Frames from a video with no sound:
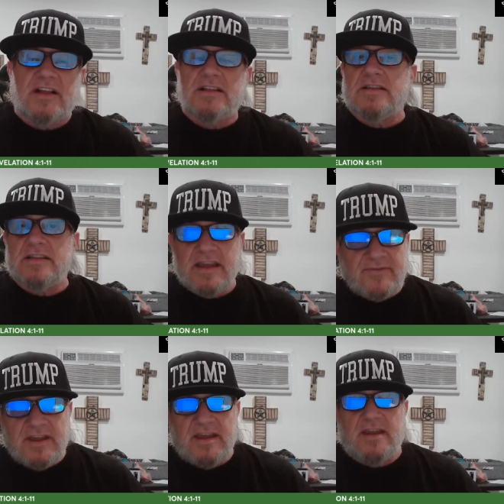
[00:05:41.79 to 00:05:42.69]
the
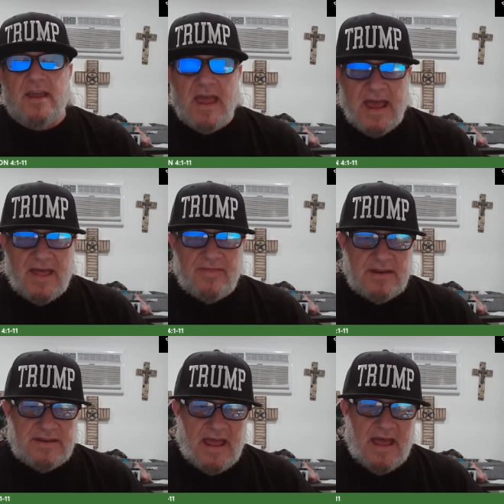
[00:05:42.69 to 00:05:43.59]
living and
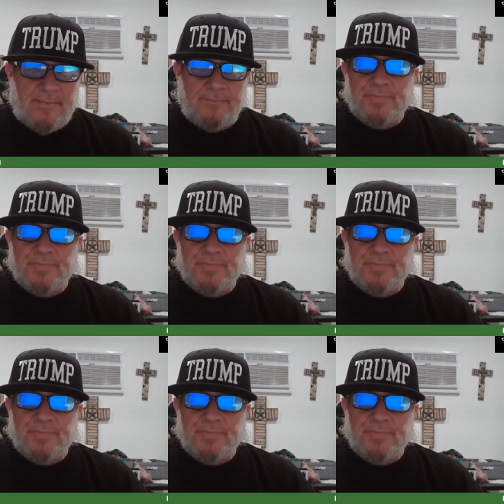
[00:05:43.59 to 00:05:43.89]
the dead.